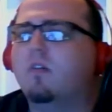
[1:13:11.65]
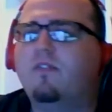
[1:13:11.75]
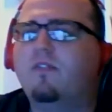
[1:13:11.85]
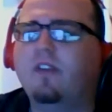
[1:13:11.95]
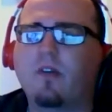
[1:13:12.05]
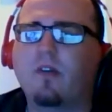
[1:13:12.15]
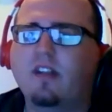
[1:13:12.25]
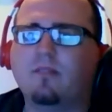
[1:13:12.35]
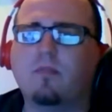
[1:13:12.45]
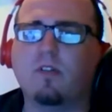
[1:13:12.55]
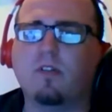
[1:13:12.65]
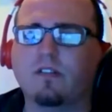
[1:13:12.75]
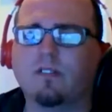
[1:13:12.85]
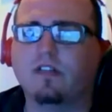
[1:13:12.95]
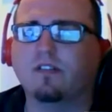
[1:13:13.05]
Well, if he created
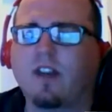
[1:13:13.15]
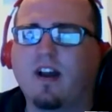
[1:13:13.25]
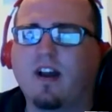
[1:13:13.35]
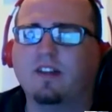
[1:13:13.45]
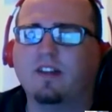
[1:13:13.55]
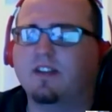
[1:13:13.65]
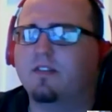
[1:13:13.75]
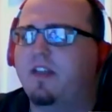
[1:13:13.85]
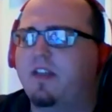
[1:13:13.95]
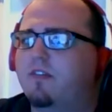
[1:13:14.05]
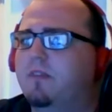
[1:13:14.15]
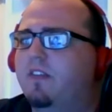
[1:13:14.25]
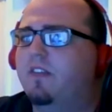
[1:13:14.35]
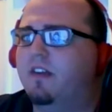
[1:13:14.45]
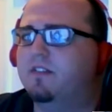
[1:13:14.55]
more little gods, that would
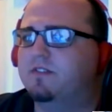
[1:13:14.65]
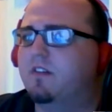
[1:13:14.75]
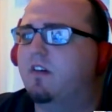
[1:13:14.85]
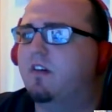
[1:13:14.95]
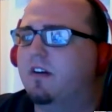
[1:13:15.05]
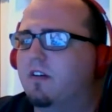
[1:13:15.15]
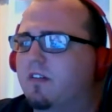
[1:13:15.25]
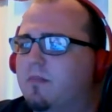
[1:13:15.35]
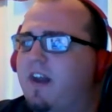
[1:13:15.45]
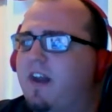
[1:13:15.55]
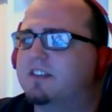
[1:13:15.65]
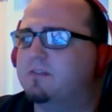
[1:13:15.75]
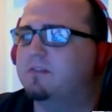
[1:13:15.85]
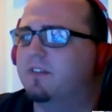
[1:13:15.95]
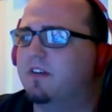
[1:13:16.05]
mean that he is no longer the
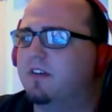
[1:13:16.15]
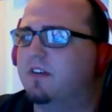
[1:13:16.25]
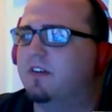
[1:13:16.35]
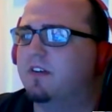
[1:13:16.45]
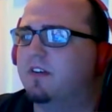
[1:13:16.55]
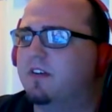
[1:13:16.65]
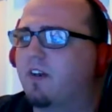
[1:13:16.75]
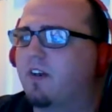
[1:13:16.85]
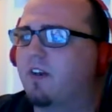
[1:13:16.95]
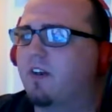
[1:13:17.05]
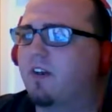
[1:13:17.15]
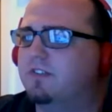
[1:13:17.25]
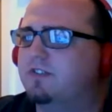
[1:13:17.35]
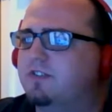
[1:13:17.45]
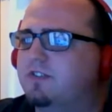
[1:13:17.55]
maximally great being. That would be
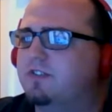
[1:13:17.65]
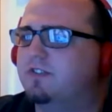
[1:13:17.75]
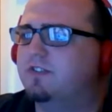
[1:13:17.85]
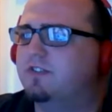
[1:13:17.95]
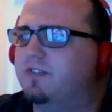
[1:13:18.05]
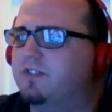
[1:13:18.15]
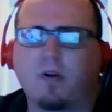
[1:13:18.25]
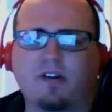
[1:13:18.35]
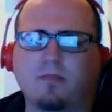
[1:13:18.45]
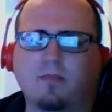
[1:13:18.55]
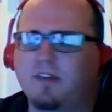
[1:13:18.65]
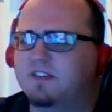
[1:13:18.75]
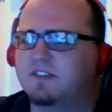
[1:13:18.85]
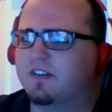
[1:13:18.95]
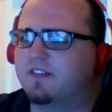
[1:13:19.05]
that'd be more like a
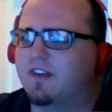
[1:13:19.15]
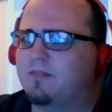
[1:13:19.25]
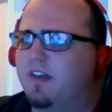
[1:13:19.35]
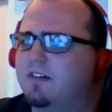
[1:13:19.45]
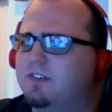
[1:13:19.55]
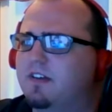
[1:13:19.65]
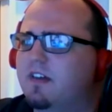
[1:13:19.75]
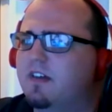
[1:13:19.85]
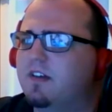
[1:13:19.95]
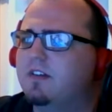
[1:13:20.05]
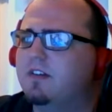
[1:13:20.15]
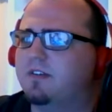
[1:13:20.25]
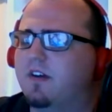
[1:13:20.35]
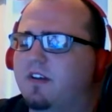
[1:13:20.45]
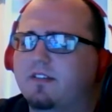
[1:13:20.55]
Mormonistic type theology.
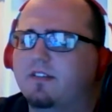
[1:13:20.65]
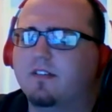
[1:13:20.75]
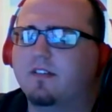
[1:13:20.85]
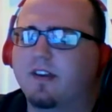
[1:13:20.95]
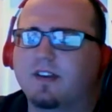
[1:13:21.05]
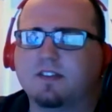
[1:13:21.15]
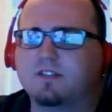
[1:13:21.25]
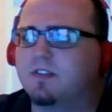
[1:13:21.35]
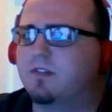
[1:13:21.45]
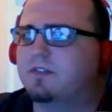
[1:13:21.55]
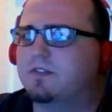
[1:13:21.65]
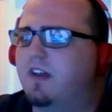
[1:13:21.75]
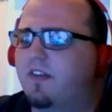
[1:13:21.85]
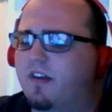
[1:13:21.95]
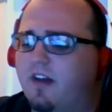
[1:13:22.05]
So I guess I just don't
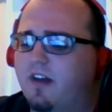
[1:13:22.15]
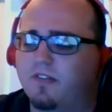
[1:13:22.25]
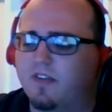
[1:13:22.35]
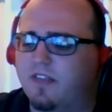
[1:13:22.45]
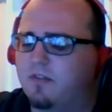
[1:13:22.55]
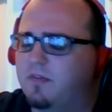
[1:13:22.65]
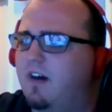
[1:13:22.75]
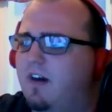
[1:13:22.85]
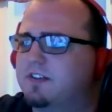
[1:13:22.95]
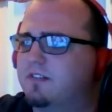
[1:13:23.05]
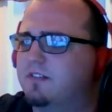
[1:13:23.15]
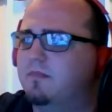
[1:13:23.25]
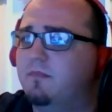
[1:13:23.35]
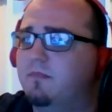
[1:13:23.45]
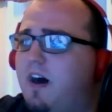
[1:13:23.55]
see how that. I don't think that would be logically
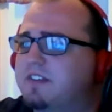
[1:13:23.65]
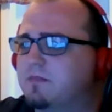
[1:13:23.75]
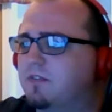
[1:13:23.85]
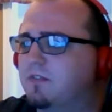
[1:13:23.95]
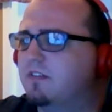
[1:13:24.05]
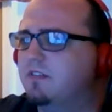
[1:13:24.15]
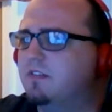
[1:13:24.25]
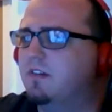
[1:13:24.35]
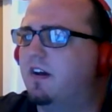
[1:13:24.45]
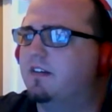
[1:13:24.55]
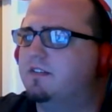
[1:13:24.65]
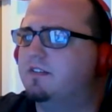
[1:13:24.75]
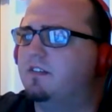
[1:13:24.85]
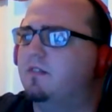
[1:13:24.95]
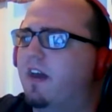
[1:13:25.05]
possible to
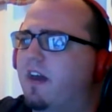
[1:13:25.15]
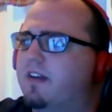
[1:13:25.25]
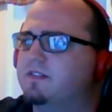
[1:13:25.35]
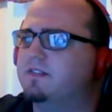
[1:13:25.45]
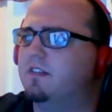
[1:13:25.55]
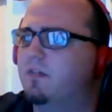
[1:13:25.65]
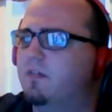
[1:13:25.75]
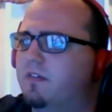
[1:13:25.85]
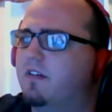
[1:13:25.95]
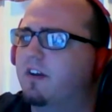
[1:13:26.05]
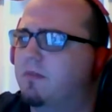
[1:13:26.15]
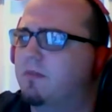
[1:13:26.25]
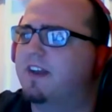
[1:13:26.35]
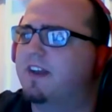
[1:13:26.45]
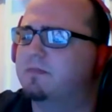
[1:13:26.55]
do that, because then he would no longer be
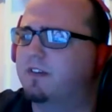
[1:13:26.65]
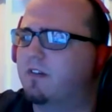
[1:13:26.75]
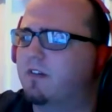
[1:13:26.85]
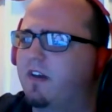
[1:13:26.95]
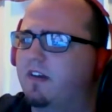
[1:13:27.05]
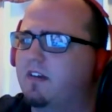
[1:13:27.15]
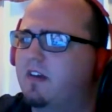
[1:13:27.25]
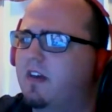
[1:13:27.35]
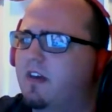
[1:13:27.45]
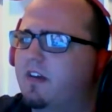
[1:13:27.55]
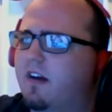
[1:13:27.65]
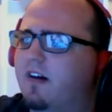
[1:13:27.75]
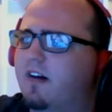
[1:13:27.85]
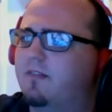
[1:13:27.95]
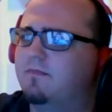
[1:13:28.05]
maximally great.
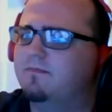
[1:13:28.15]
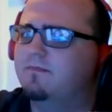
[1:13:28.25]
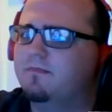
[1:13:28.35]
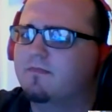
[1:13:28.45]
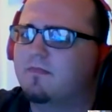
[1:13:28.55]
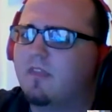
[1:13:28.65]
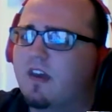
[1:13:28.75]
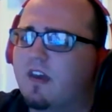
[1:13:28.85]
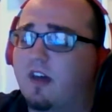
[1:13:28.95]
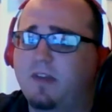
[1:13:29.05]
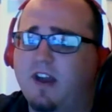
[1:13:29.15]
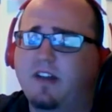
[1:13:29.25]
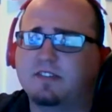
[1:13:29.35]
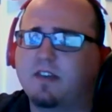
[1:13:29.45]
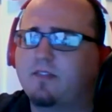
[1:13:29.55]
And I'll be
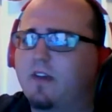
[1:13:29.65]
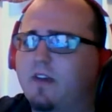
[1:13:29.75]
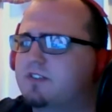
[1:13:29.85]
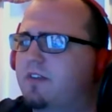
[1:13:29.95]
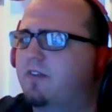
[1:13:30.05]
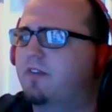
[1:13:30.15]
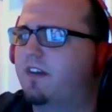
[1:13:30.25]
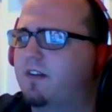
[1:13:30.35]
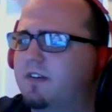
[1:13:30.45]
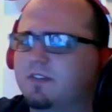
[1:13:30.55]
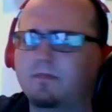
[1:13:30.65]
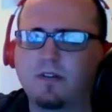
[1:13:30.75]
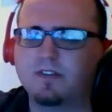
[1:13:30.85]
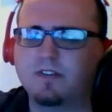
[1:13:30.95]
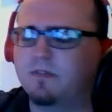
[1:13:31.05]
honest, I've actually never had that question
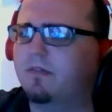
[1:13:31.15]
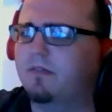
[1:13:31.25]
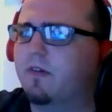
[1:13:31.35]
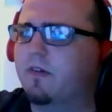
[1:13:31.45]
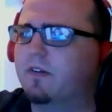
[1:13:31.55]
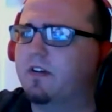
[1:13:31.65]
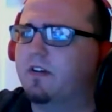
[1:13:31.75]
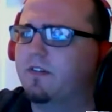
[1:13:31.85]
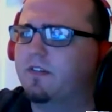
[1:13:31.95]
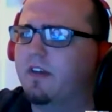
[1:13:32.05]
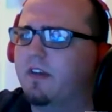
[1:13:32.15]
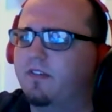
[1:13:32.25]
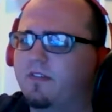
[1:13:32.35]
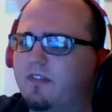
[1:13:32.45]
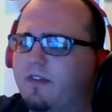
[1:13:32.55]
posed to me before, so I would
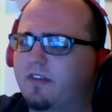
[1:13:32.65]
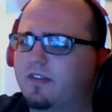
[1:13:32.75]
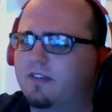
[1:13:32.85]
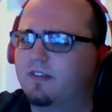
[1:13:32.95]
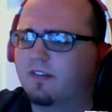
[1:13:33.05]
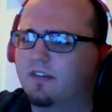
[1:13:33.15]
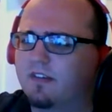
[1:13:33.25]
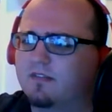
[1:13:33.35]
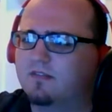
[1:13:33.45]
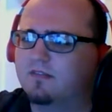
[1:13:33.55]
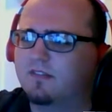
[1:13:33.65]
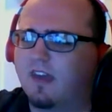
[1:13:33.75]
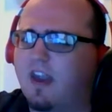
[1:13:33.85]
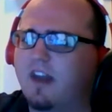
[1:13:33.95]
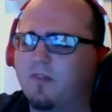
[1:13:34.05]
definitely like to look
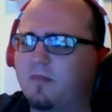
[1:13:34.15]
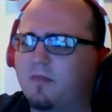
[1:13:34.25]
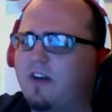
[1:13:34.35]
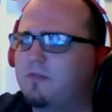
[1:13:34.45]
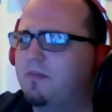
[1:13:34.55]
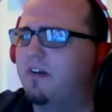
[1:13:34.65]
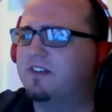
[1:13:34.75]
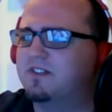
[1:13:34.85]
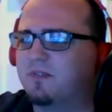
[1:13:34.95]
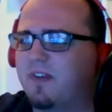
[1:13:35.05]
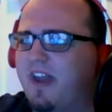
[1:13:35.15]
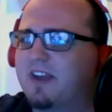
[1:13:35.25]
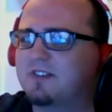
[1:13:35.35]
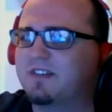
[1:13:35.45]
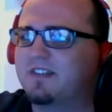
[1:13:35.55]
at it more. But that would be my initial
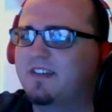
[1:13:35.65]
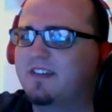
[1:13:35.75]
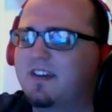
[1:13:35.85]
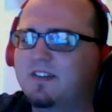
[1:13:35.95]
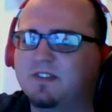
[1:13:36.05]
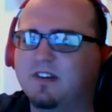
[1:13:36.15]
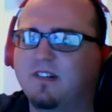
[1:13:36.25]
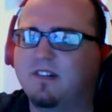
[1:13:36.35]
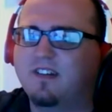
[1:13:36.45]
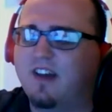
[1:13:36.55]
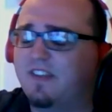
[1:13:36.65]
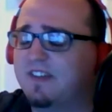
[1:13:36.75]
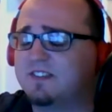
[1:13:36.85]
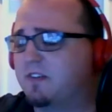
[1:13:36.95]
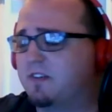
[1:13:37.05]
reaction. So I think
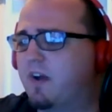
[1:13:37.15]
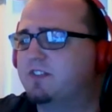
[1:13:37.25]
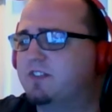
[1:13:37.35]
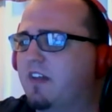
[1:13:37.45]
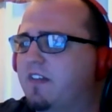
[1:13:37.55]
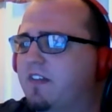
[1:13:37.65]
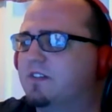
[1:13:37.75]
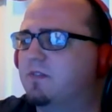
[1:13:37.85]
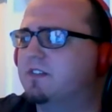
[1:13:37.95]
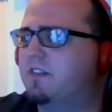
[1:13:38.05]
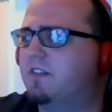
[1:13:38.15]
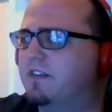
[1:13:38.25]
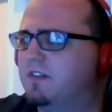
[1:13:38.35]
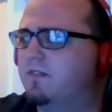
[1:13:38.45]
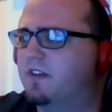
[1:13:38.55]
it's a good question. I think it's a question that
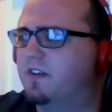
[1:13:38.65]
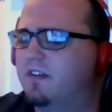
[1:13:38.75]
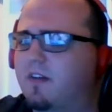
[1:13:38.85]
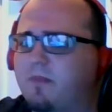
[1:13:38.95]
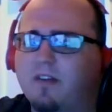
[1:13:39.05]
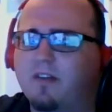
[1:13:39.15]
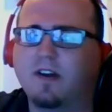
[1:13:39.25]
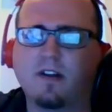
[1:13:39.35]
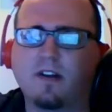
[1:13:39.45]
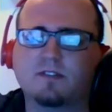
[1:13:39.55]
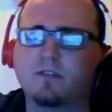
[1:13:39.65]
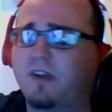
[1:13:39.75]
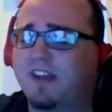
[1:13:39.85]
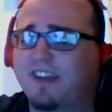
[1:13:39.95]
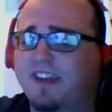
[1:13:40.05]
deserves probably a better answer than
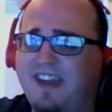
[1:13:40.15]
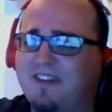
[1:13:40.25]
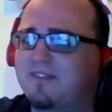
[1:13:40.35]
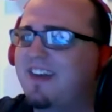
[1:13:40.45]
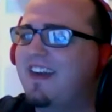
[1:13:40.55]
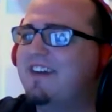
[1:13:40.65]
what I gave.